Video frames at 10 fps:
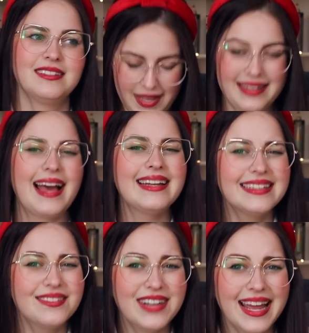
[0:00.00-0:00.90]
And kind
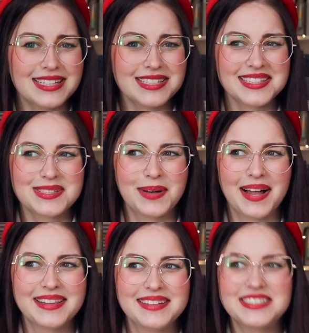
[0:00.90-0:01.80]
of divination as
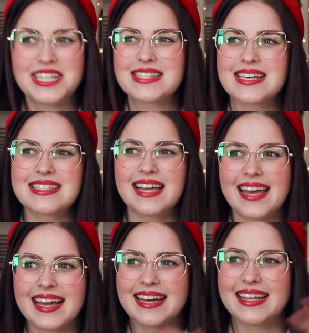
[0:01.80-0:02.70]
well, just cause
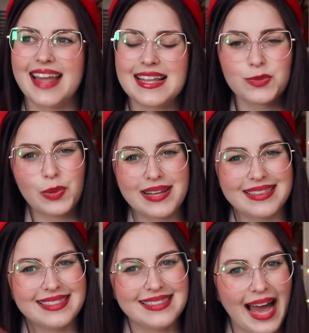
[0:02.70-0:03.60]
like that's where